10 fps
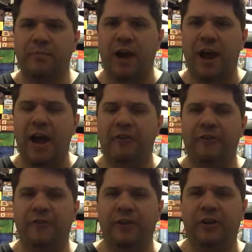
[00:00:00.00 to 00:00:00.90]
I have
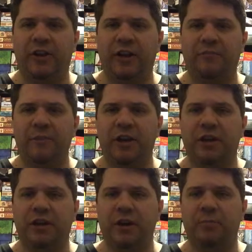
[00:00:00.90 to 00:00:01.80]
a feeling I've made
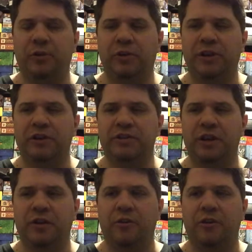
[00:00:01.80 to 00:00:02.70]
a couple links.
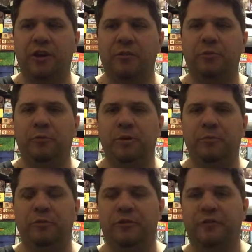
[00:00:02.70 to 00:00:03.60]
I know a couple
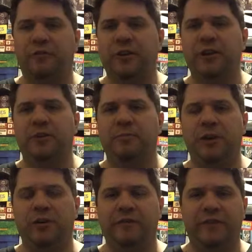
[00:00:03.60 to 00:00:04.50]
people have friended
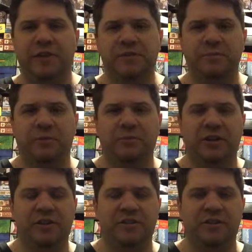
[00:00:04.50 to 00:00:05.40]
me on Facebook
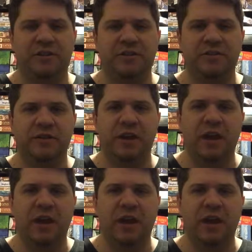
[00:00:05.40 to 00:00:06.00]
because of this.